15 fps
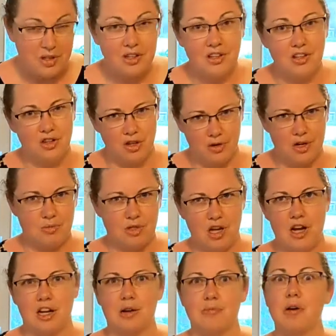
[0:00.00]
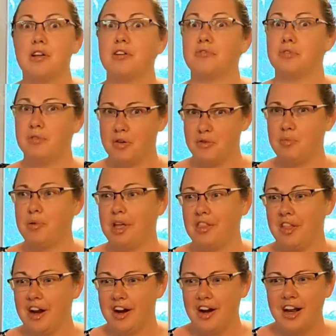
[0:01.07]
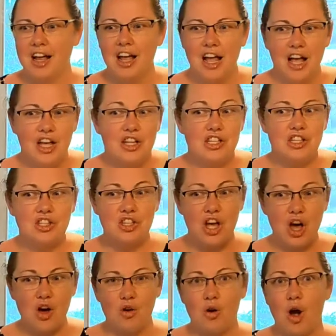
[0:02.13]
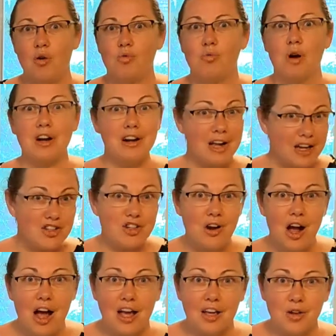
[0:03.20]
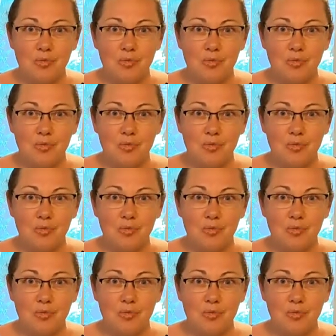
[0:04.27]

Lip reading: You know what I'm talking about if you've ever been there. So, what did I try?